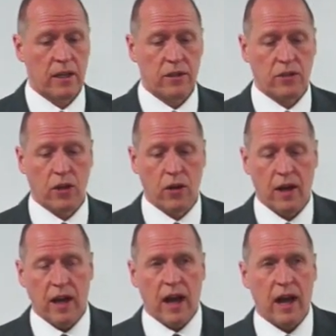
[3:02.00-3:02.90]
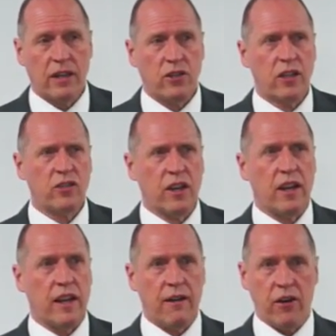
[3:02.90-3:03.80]
So I trust that
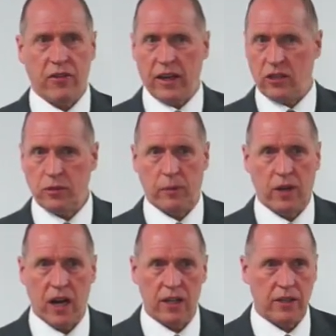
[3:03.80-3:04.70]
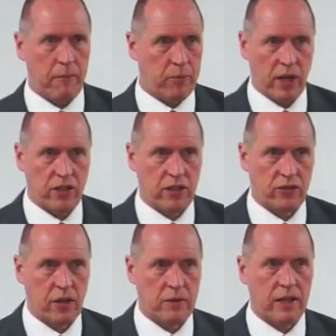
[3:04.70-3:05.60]
you never think just because I'm preaching a
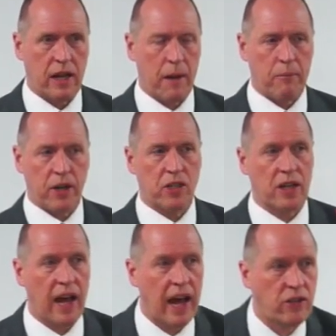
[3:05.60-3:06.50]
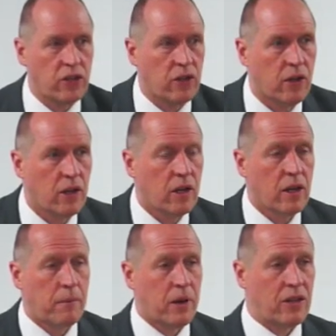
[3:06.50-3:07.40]
subject that I'm preaching at you.
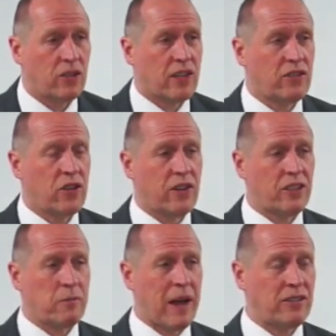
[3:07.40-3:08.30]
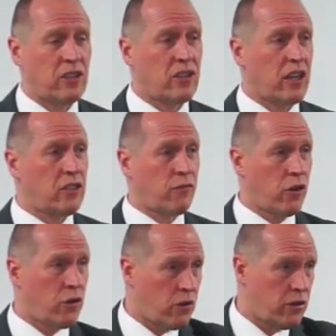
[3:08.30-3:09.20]
Brother, sister, this message is for
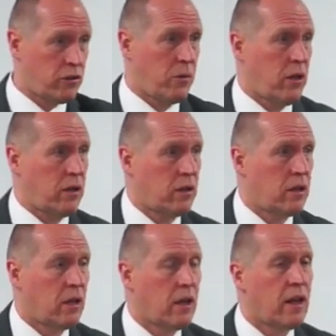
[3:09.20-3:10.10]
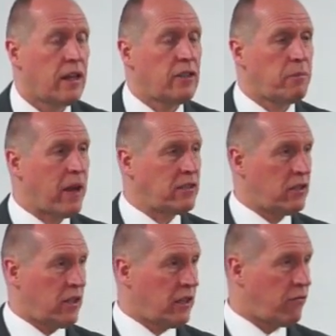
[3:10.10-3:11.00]
you this morning. This
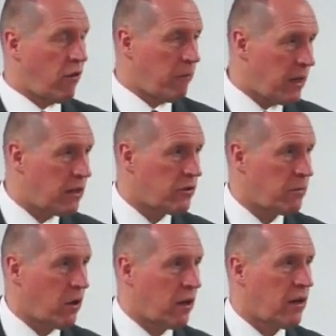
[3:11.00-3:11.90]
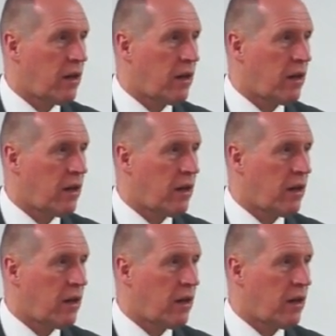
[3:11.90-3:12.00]
message is for me this morning.